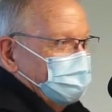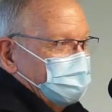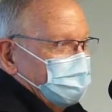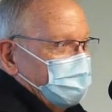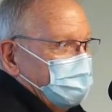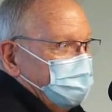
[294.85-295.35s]

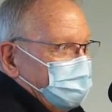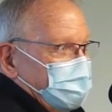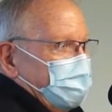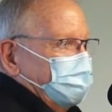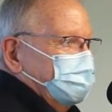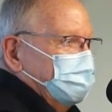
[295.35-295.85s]
three
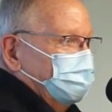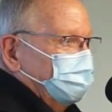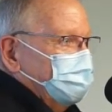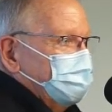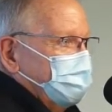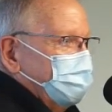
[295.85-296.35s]
positive
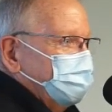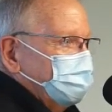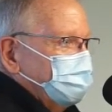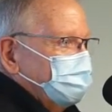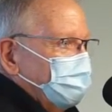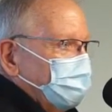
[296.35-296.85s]
flu
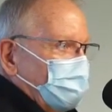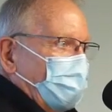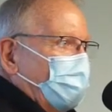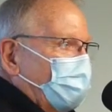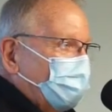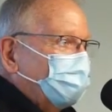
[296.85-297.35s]
cases
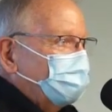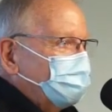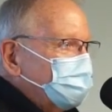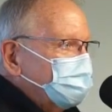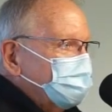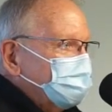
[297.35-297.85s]
whole
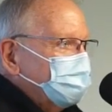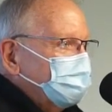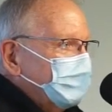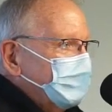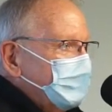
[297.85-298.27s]
flu season.